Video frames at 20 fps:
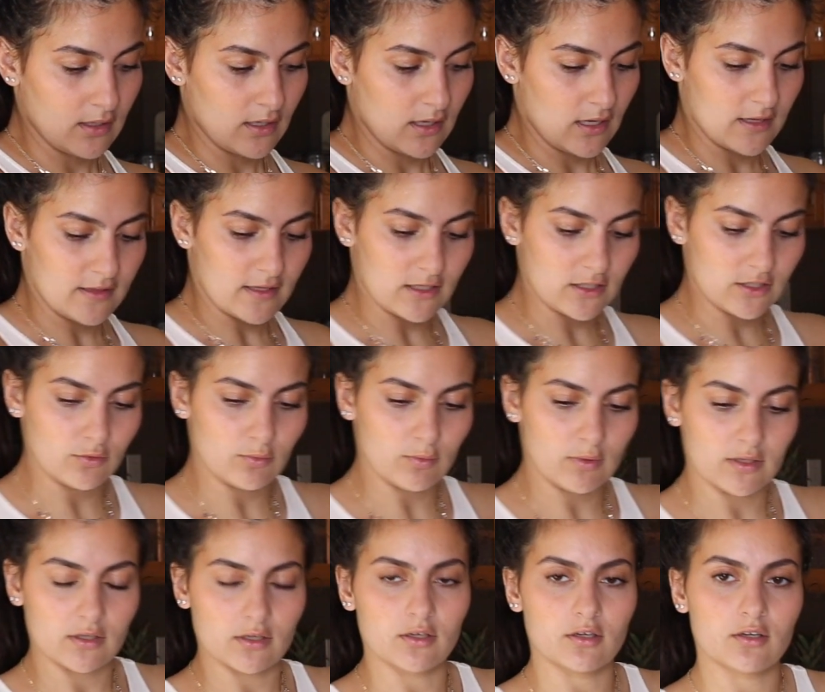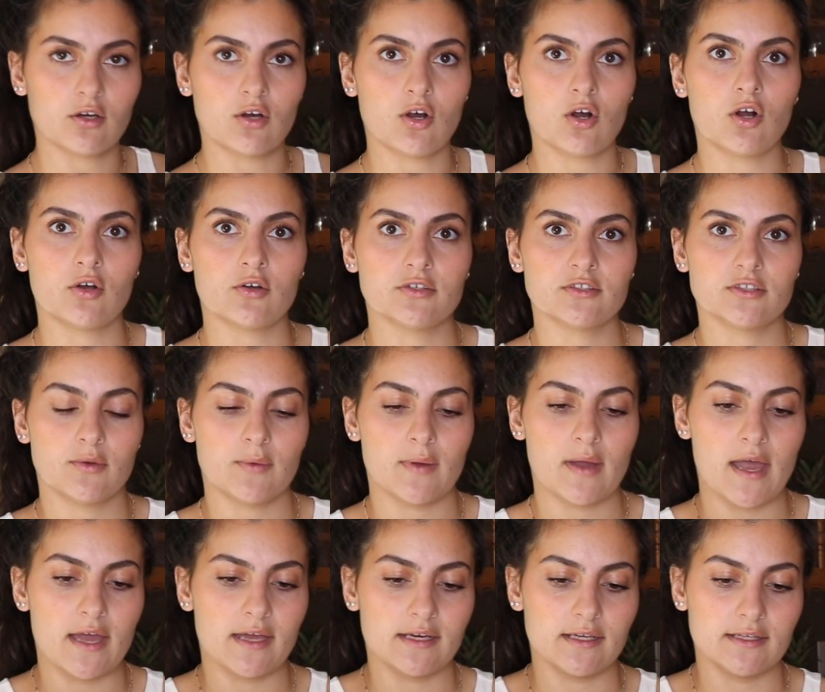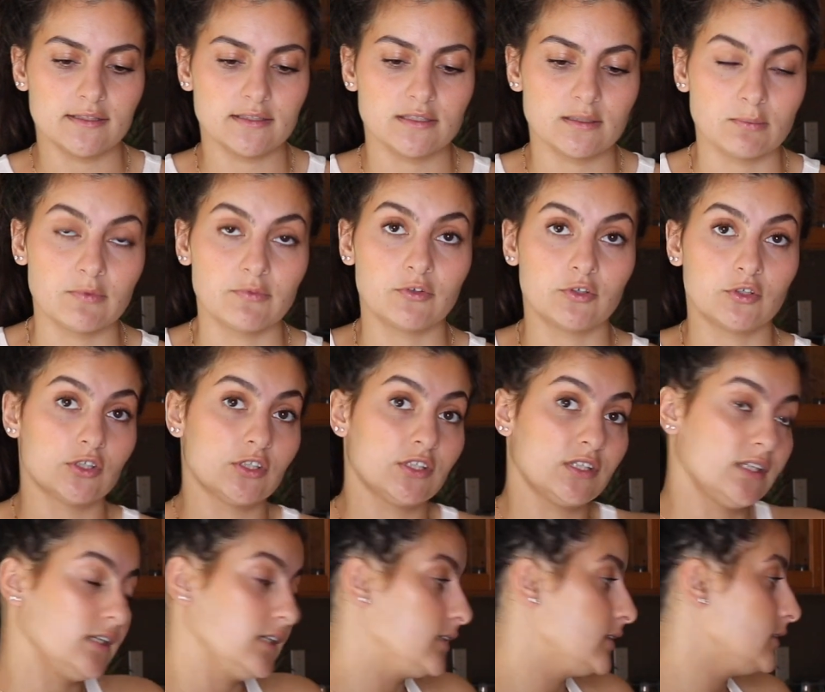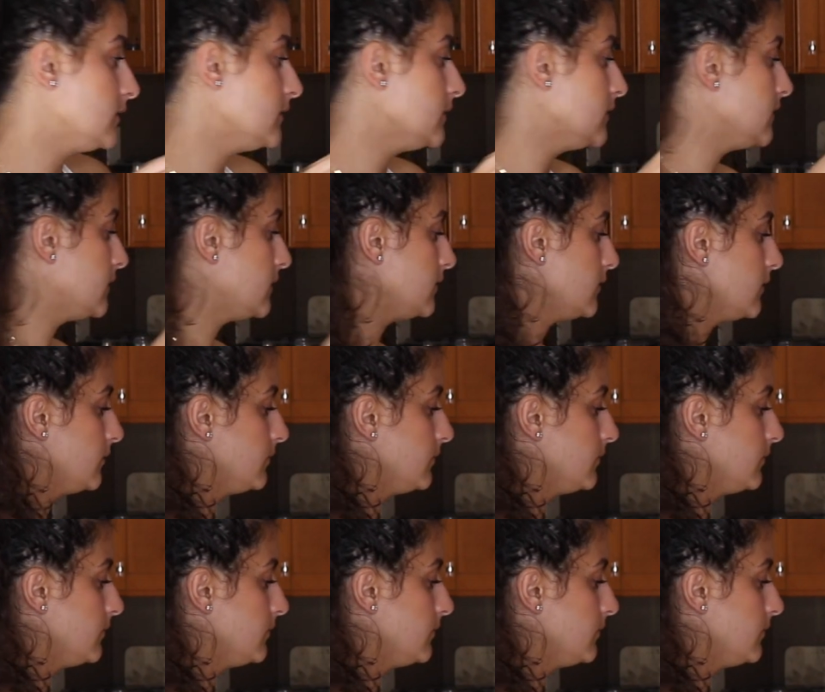And then you want to also add in some of your cheese.